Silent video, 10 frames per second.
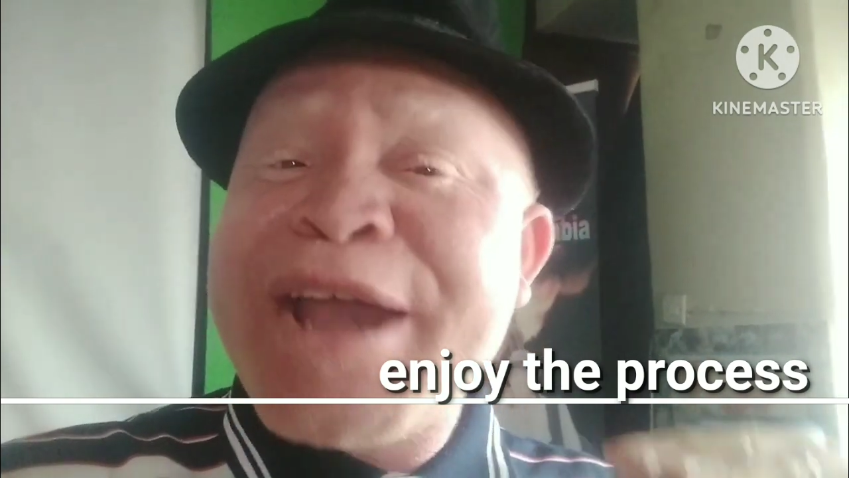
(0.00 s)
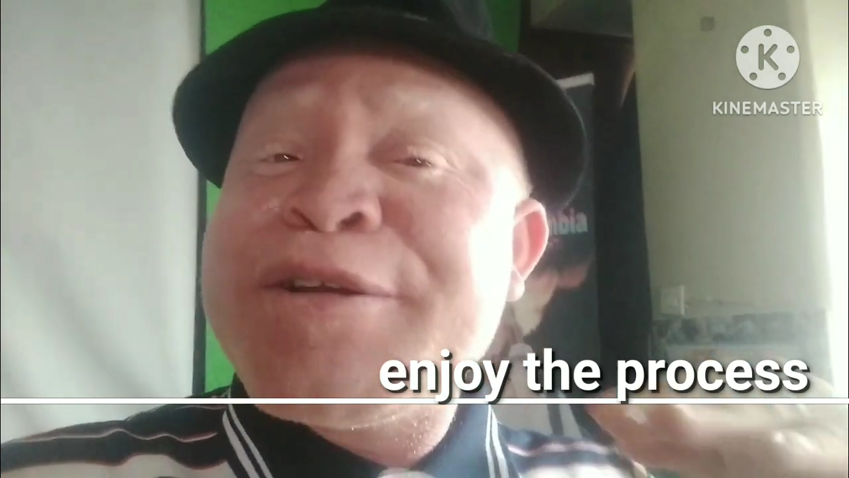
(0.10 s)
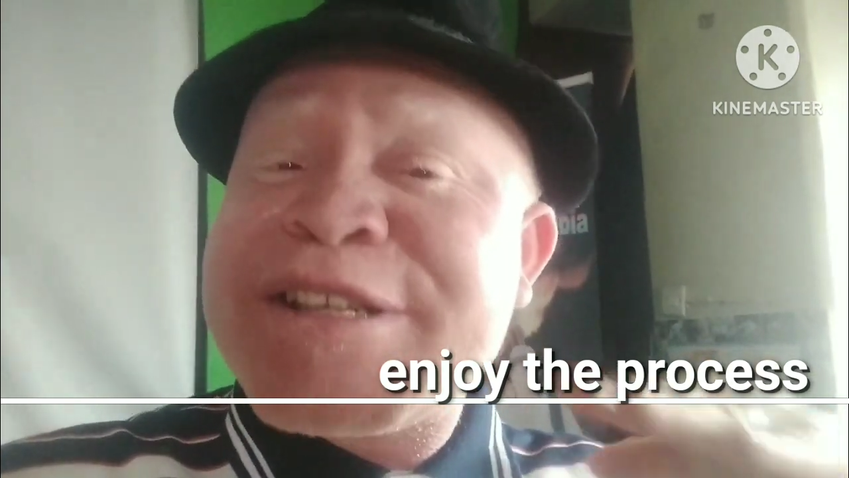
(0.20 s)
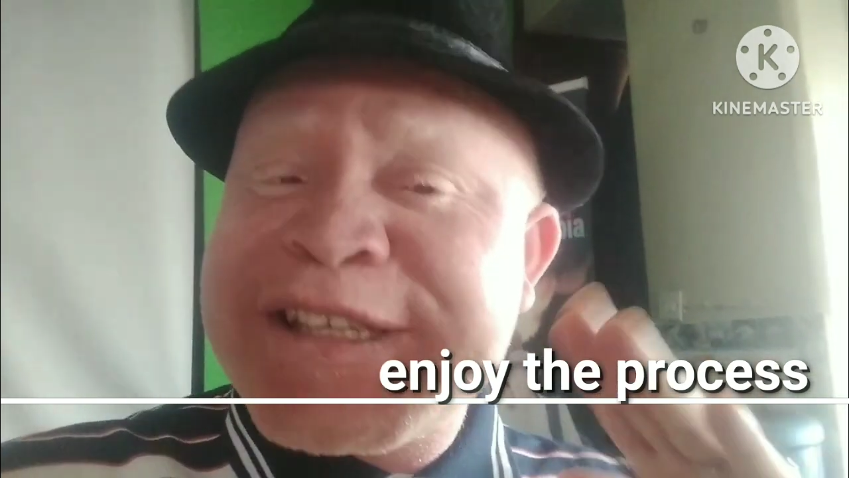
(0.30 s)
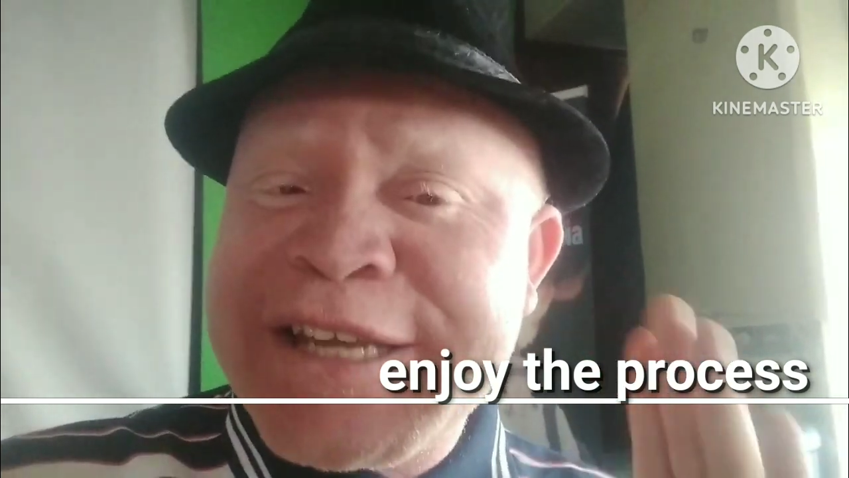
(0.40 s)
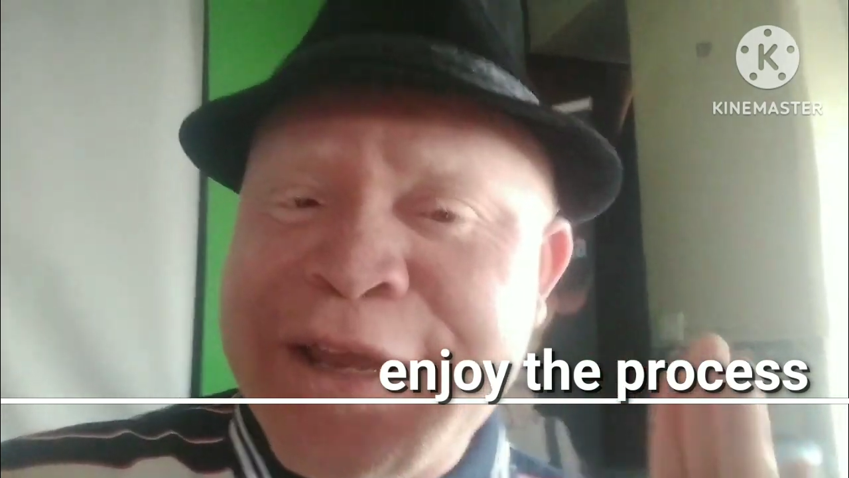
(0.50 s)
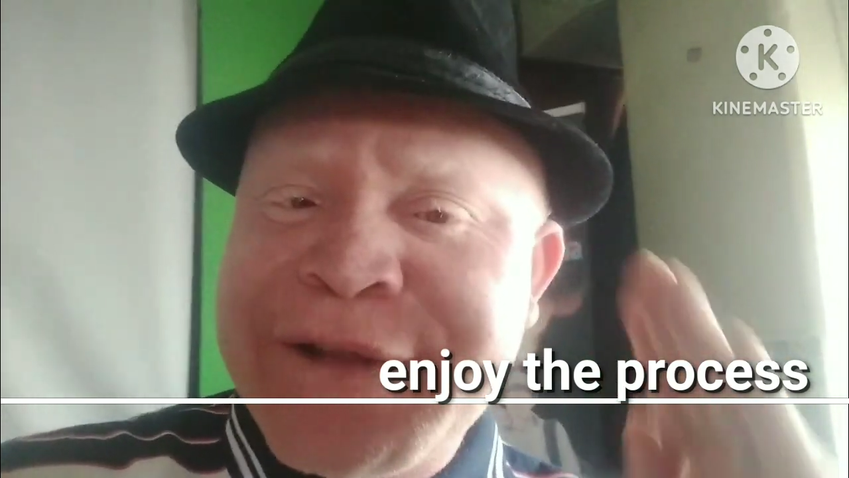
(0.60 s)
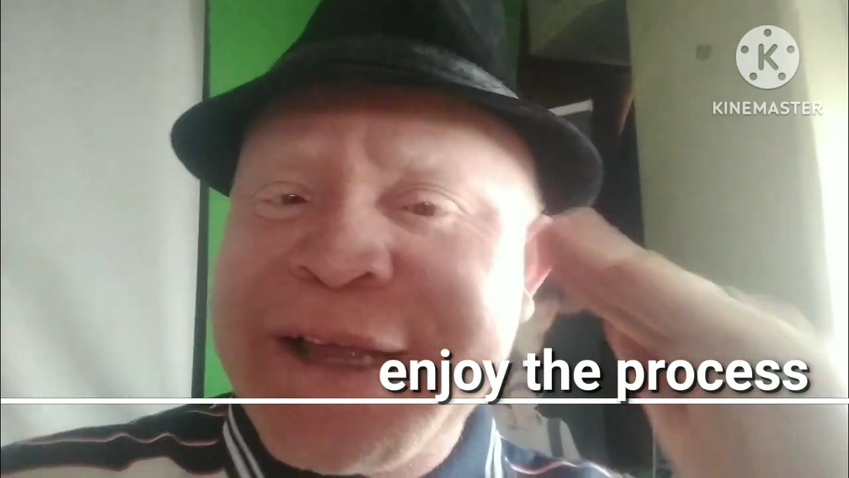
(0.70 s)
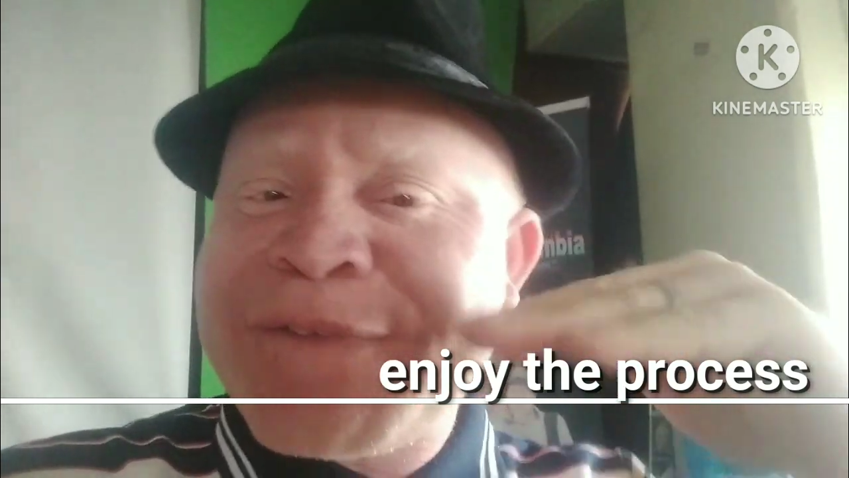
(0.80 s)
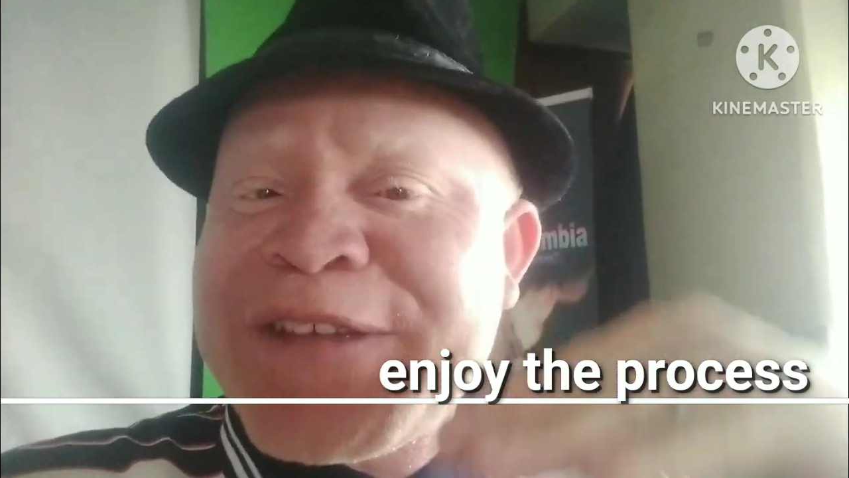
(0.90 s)
I know it is taking
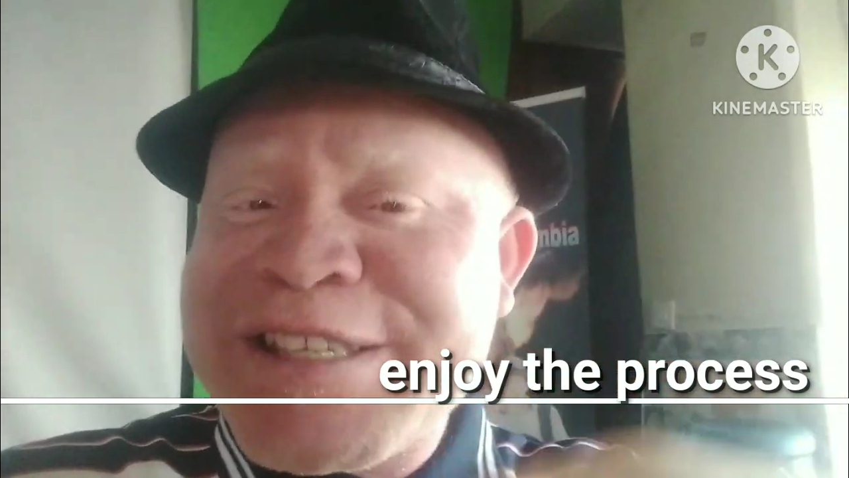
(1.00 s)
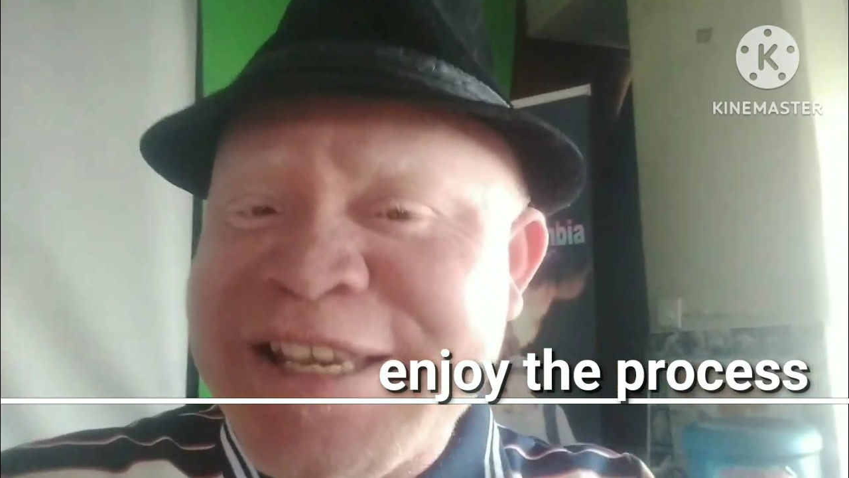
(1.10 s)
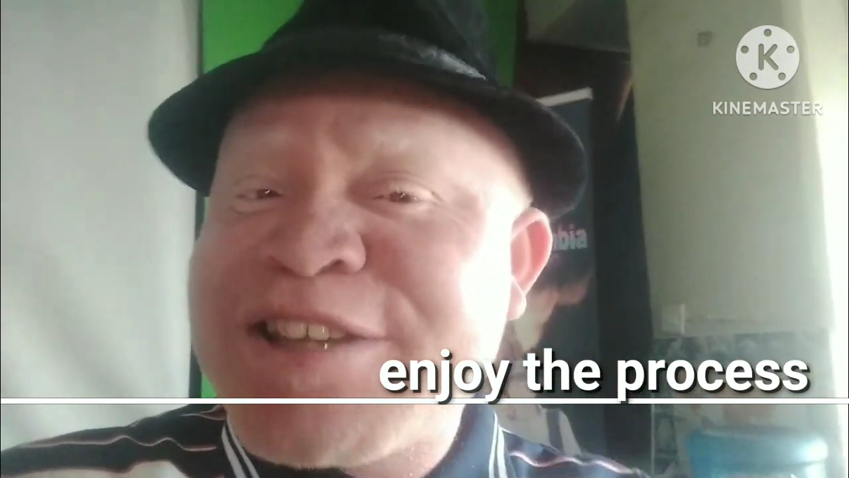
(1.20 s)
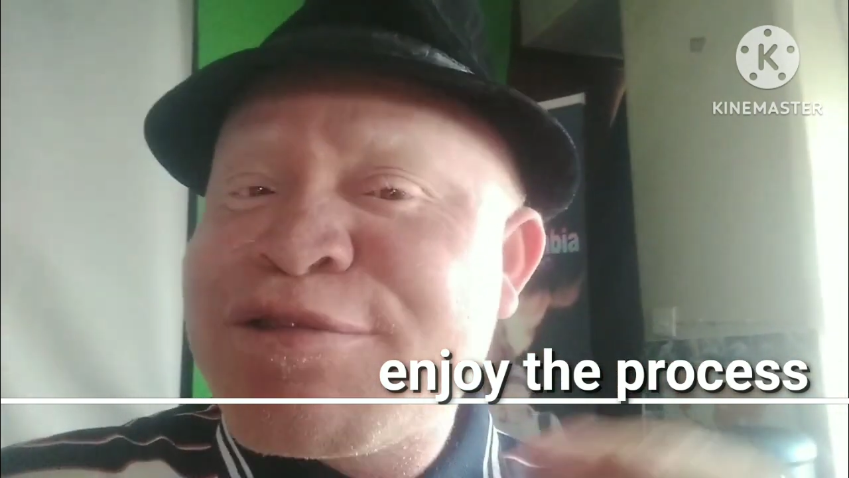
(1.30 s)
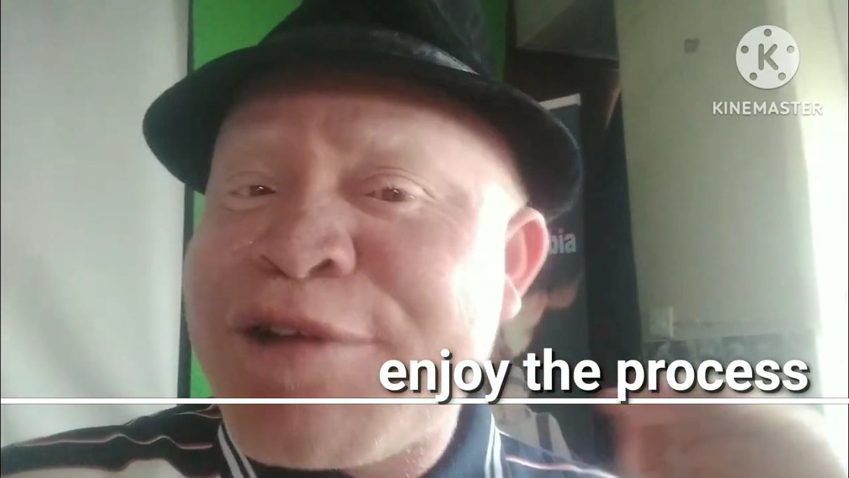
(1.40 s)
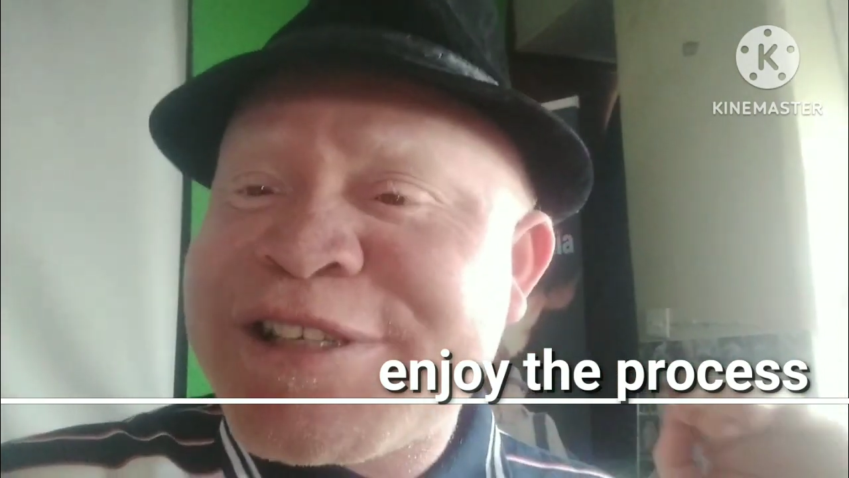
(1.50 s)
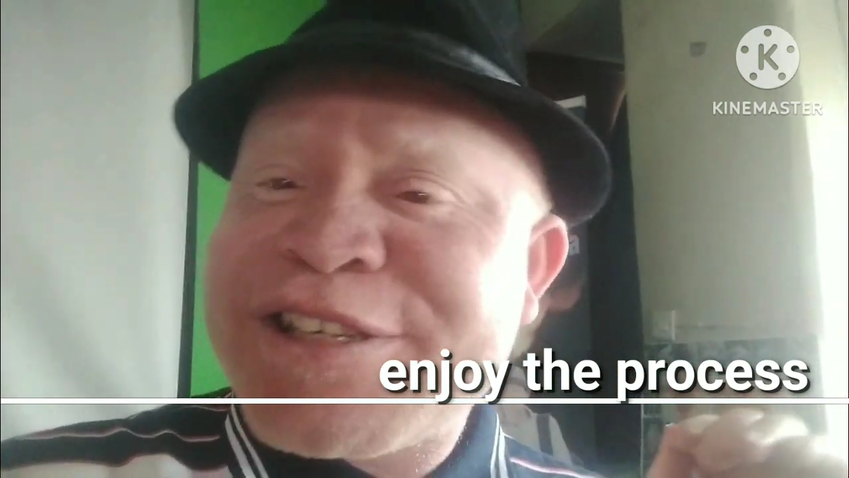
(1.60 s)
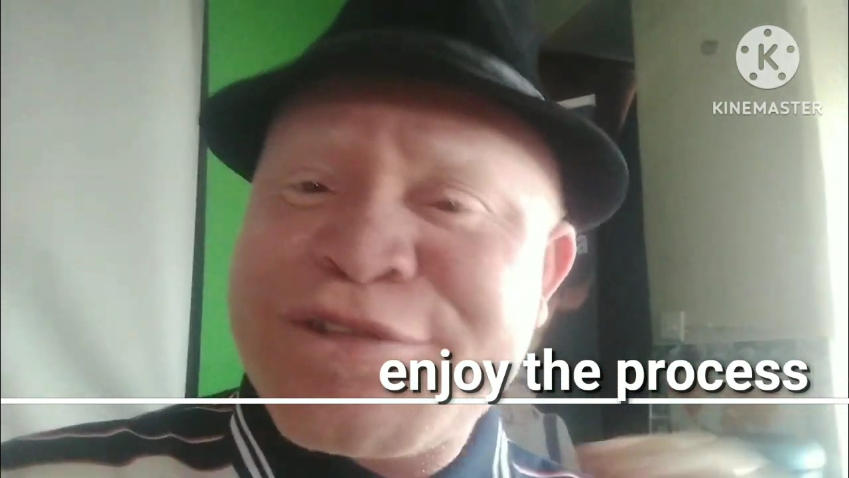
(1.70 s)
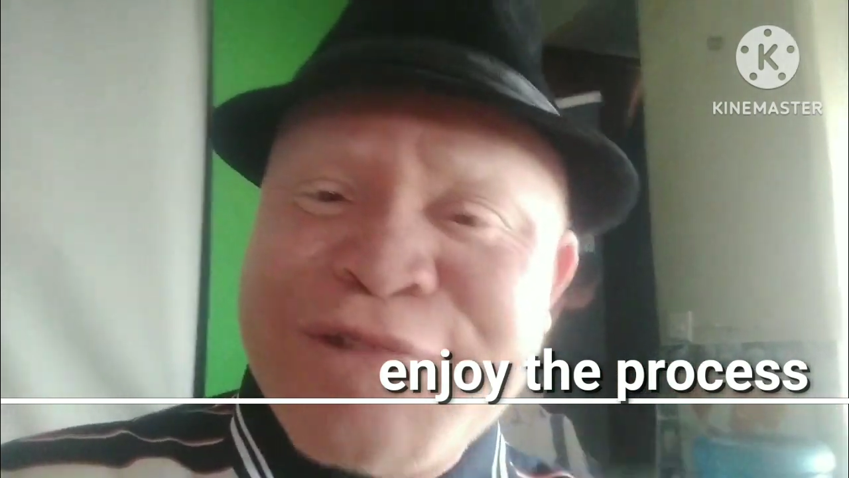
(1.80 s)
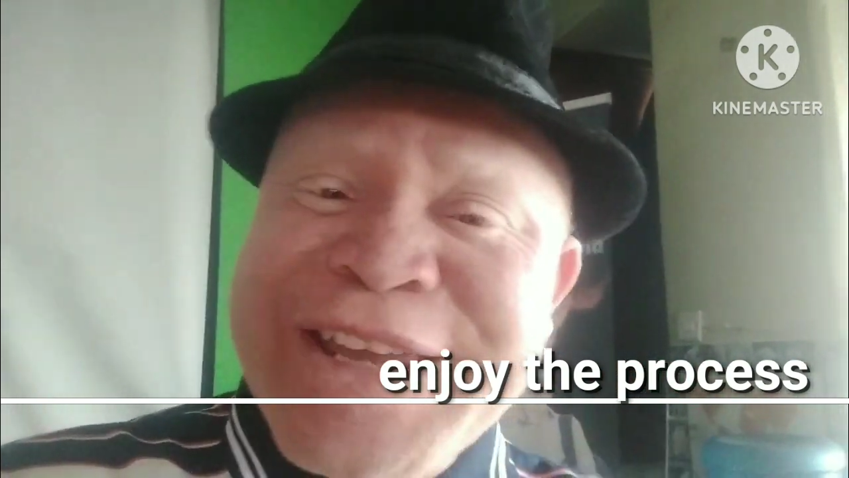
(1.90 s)
like this. It's not
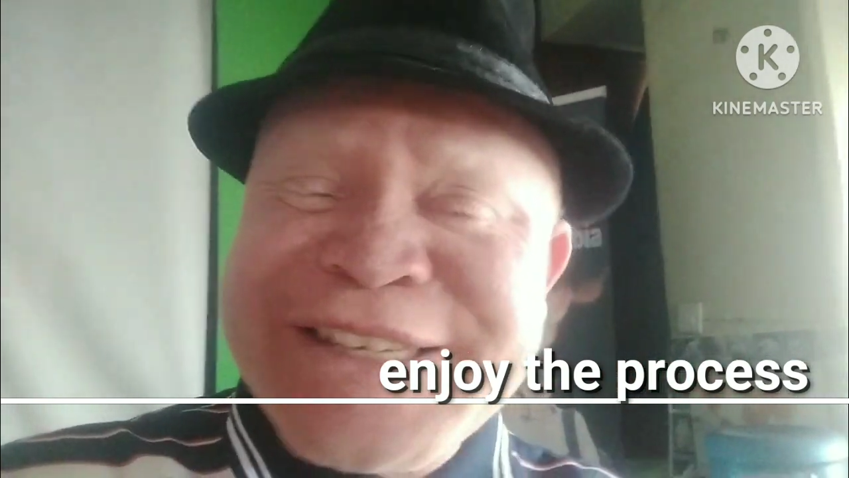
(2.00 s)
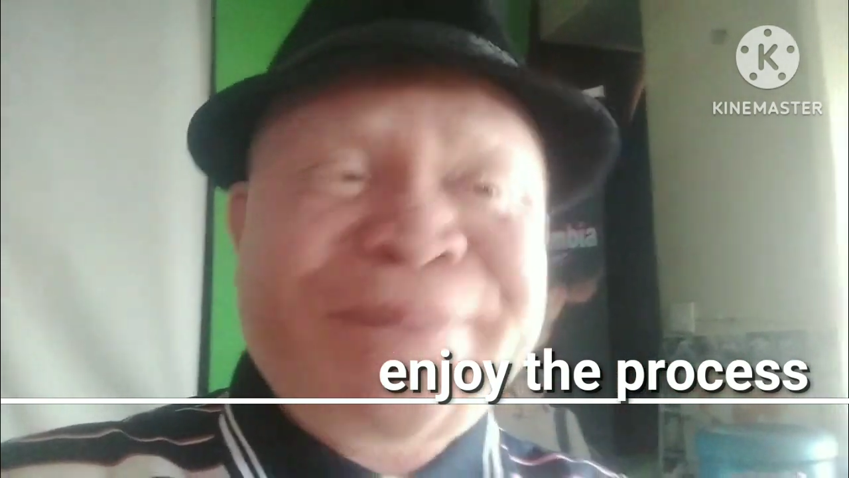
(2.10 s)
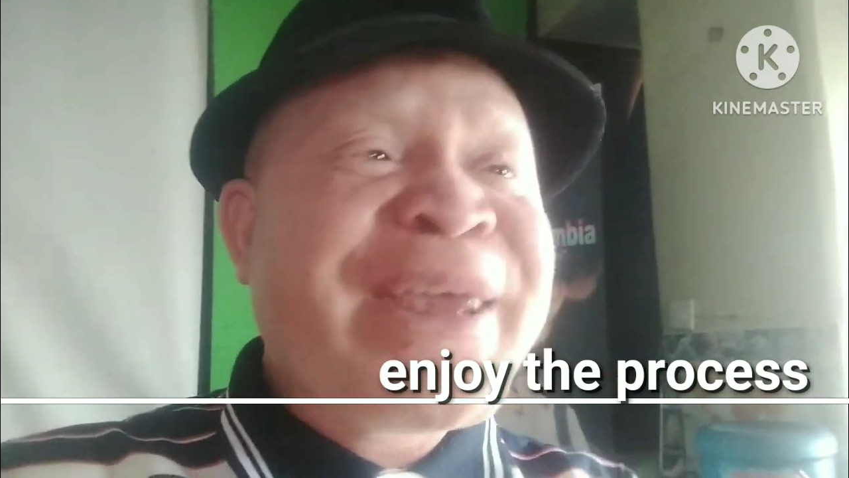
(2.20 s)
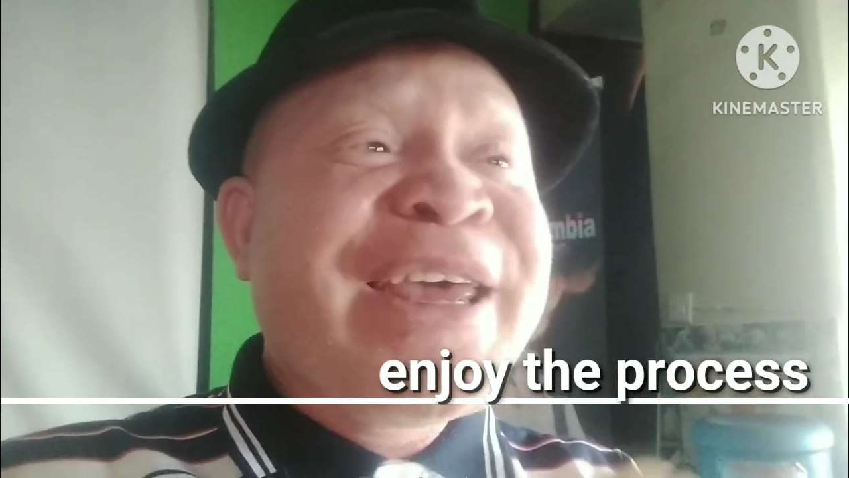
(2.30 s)
straight.